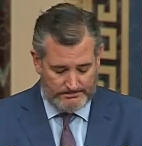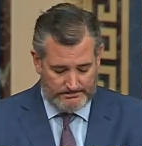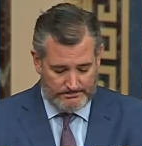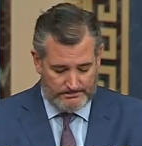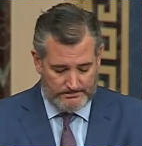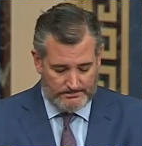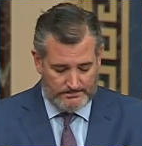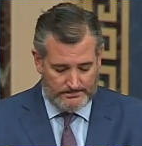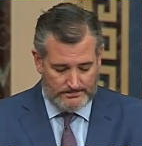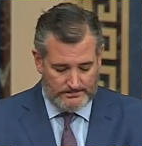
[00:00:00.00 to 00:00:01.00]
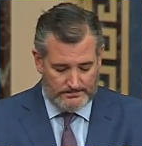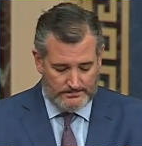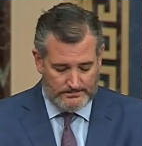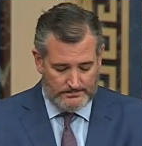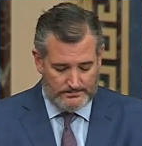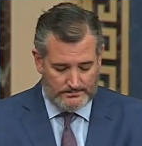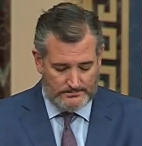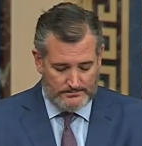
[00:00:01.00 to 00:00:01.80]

(no one is talking)